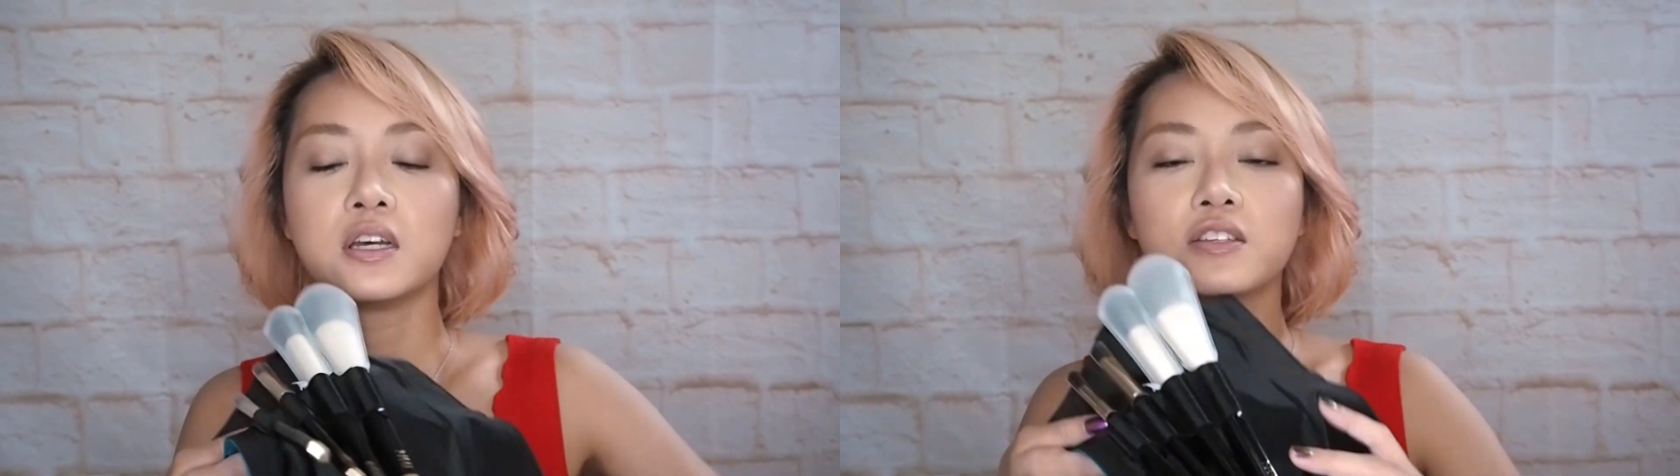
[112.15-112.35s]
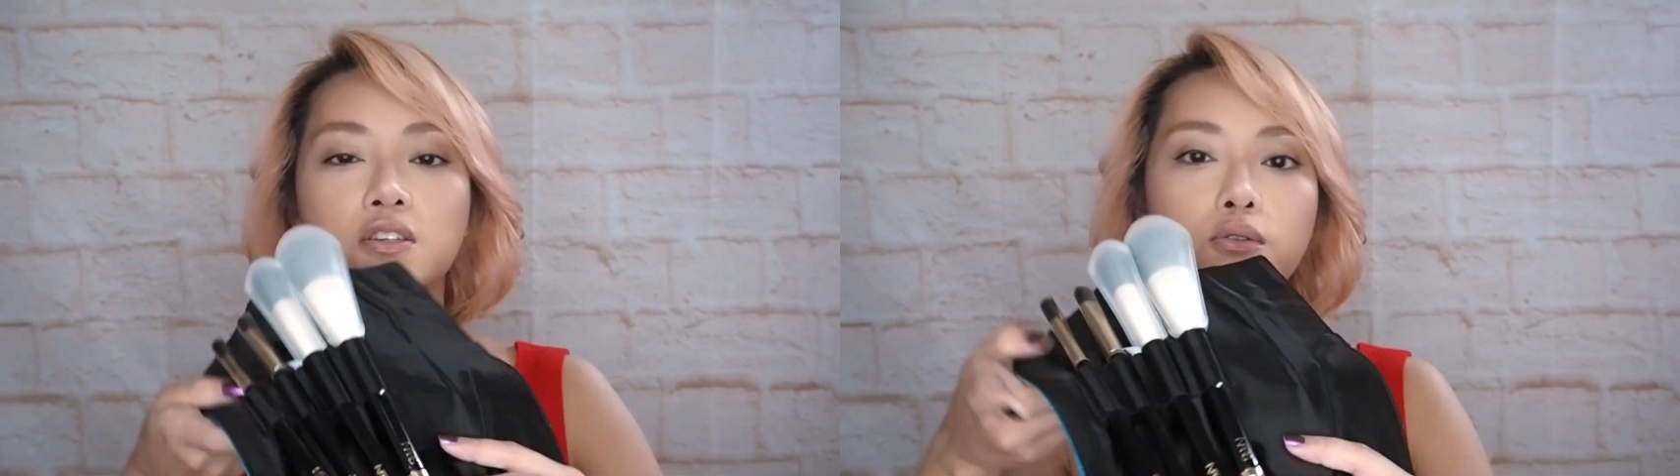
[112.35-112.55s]

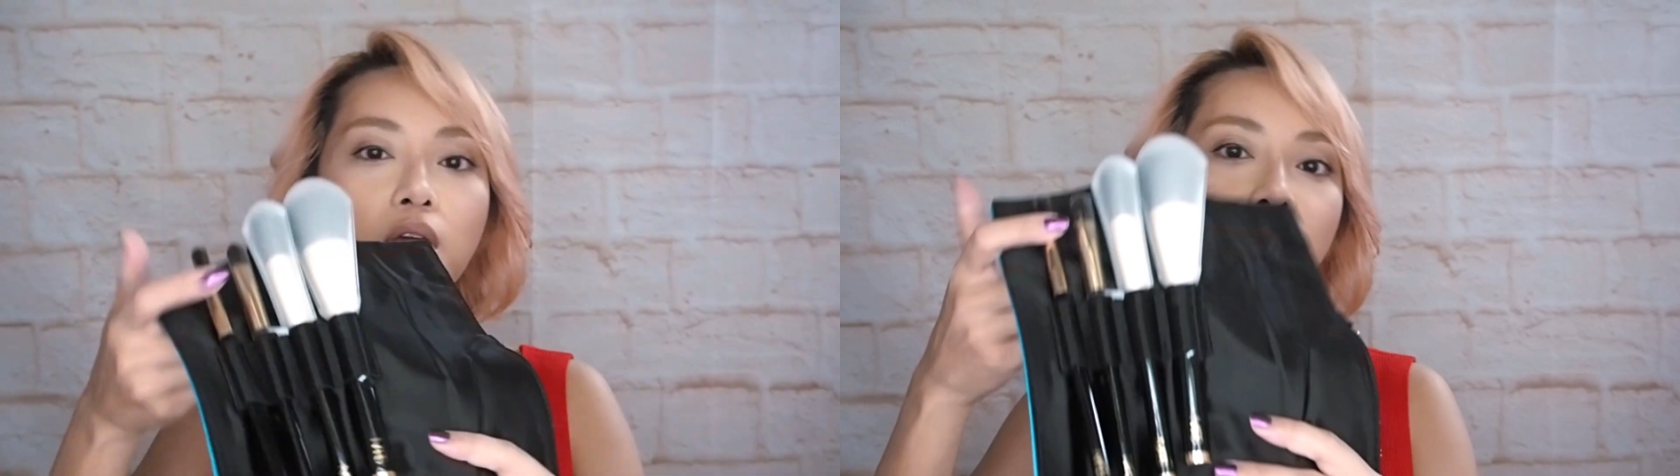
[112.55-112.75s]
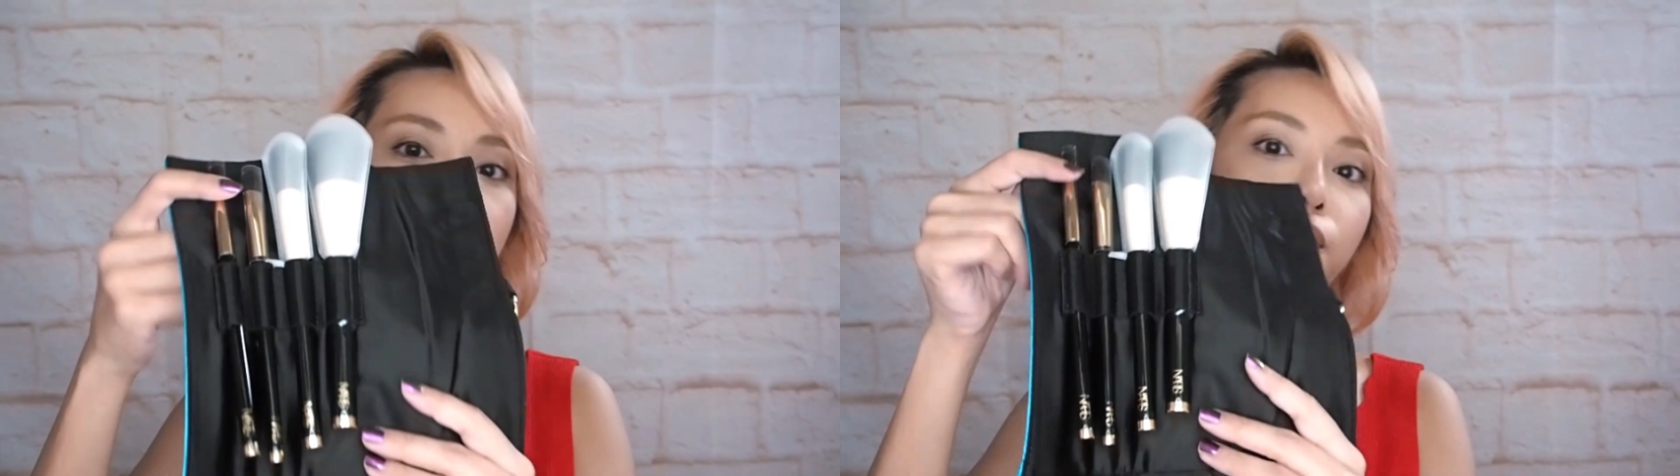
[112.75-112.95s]
So you
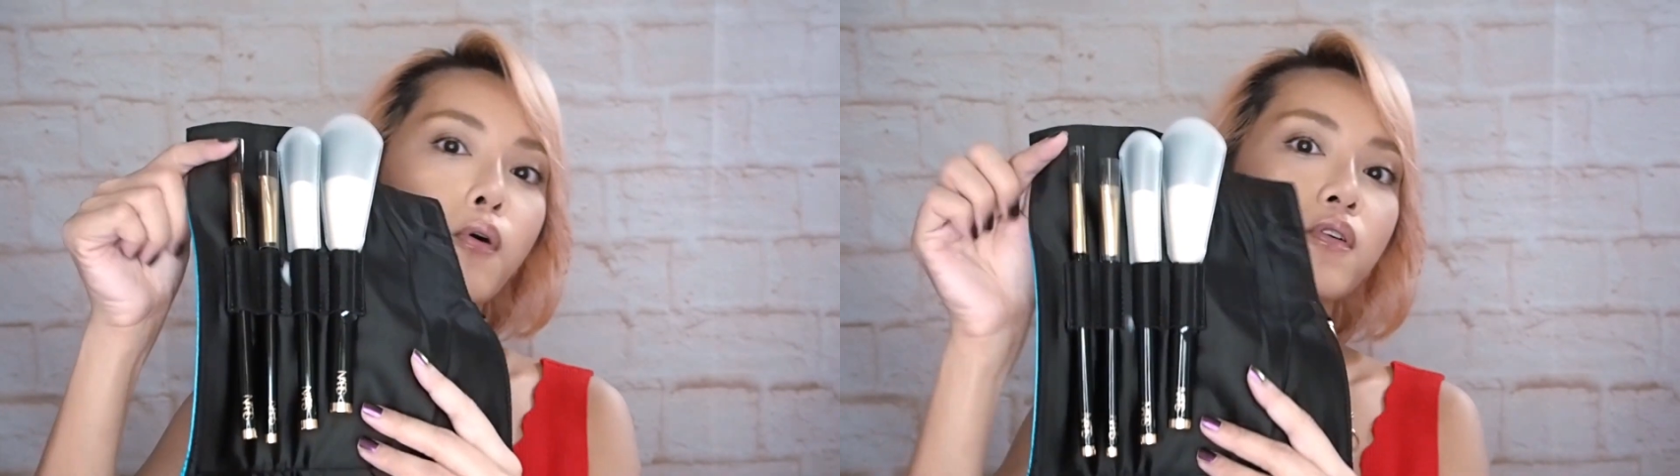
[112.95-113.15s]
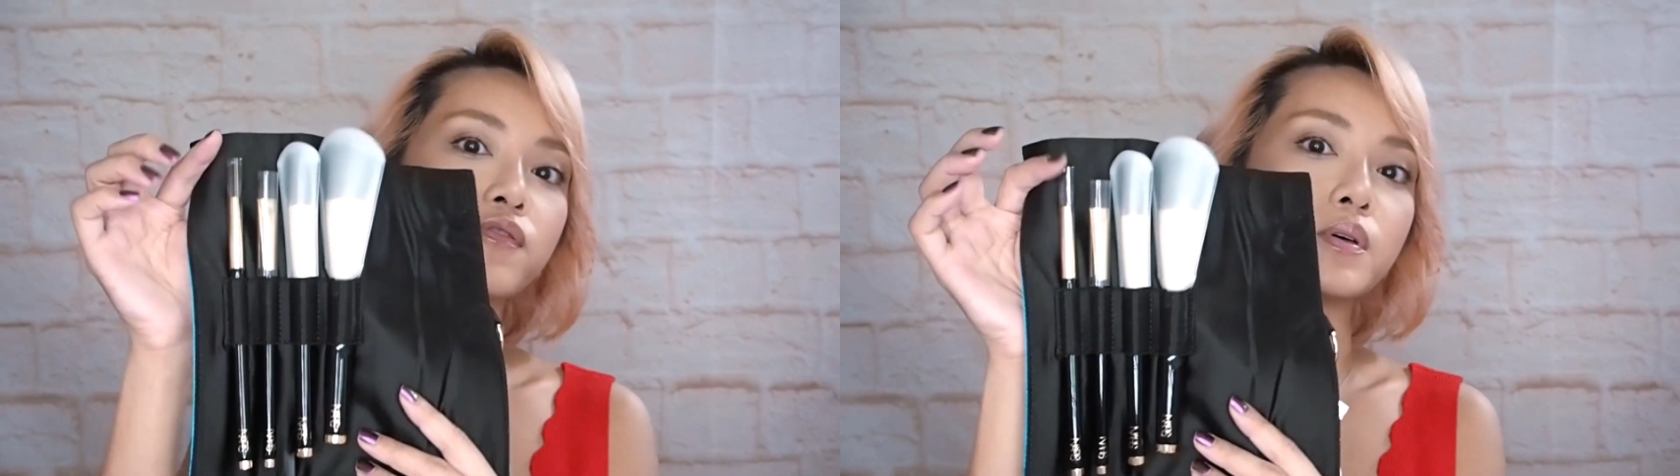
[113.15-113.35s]
get
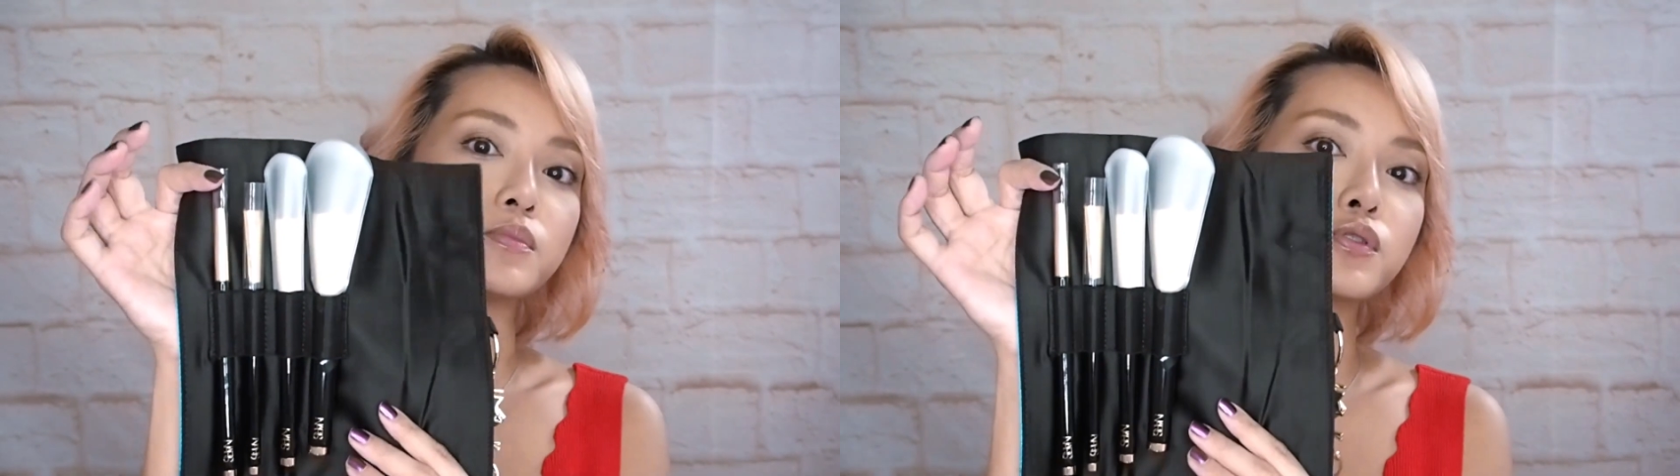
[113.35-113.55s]
4 of them,